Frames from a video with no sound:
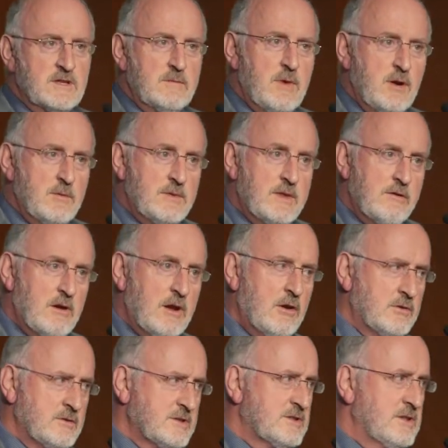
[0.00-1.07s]
at the moment there are
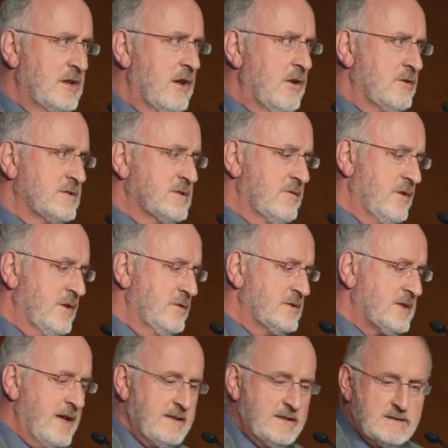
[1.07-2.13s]
lots and lots of loose
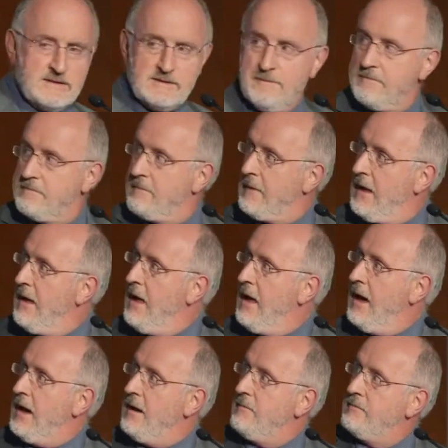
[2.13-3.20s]
ends.
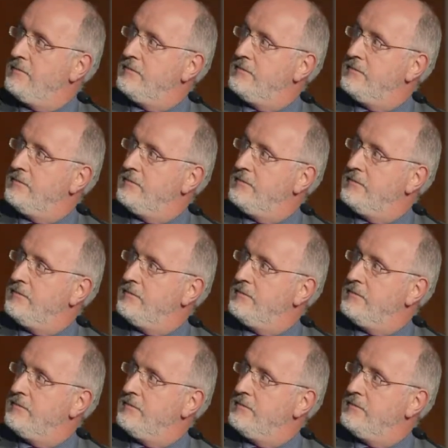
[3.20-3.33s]
I